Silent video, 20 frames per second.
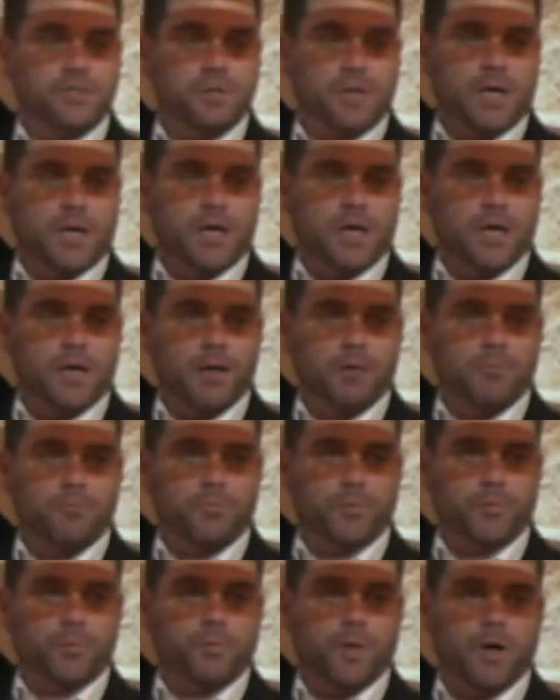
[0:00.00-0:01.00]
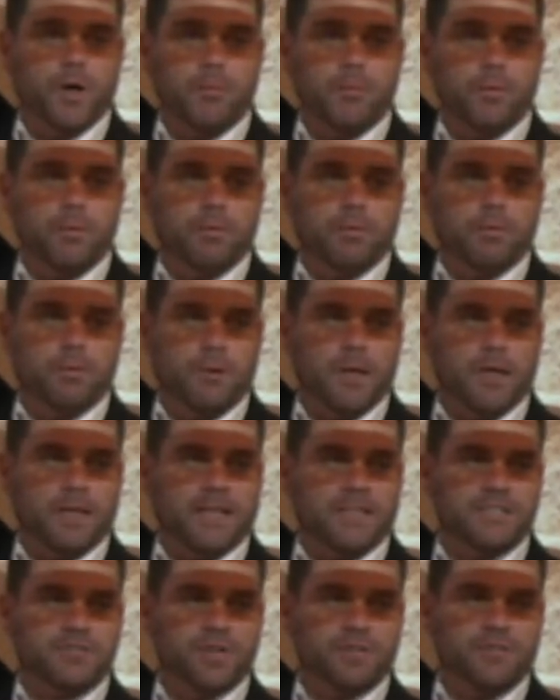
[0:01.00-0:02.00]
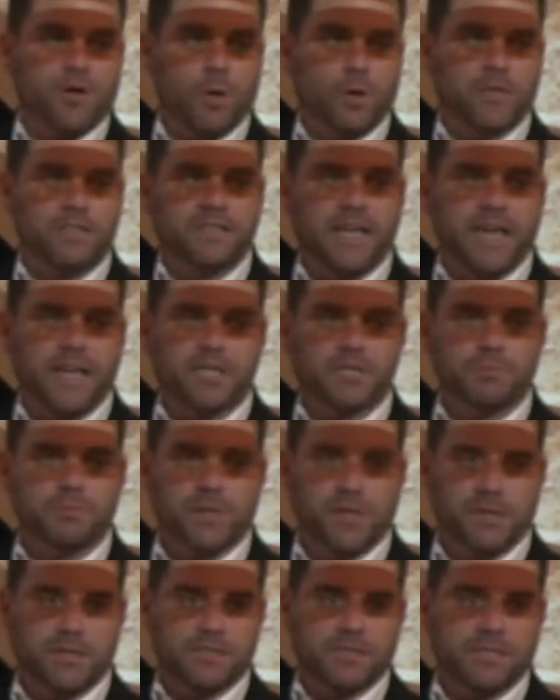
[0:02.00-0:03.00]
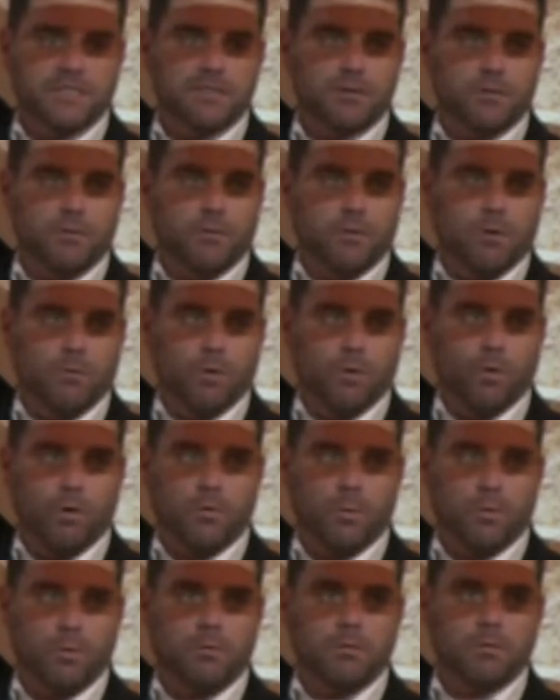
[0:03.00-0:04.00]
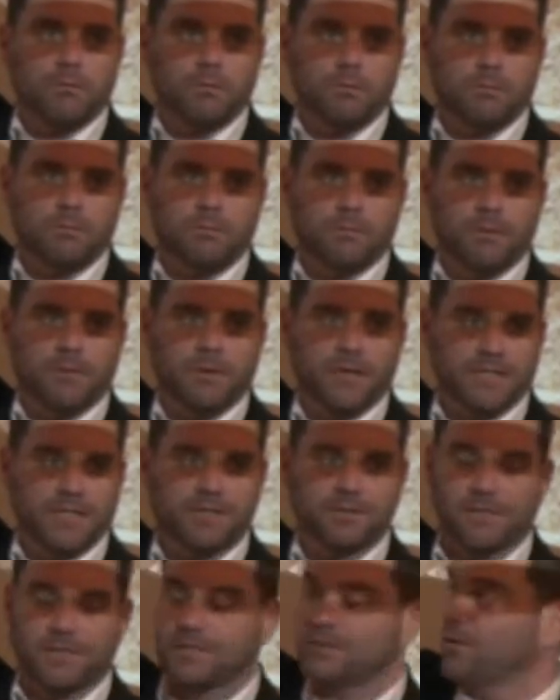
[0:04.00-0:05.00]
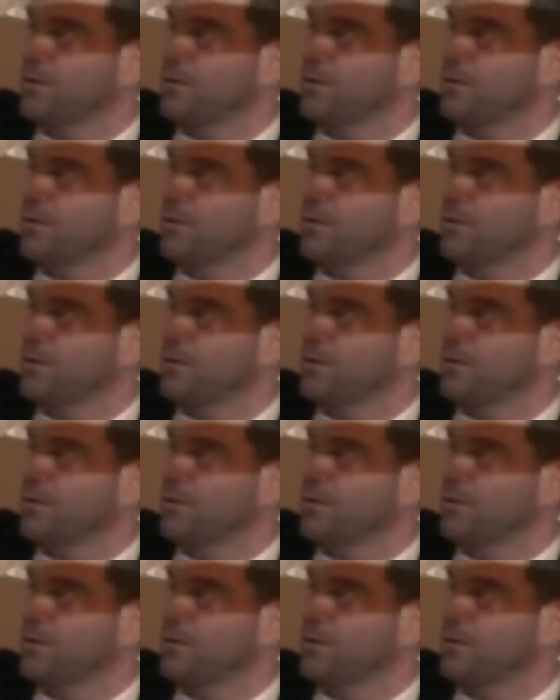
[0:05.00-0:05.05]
brew pub, and they serve only Danish beers, and it's horrible. It's just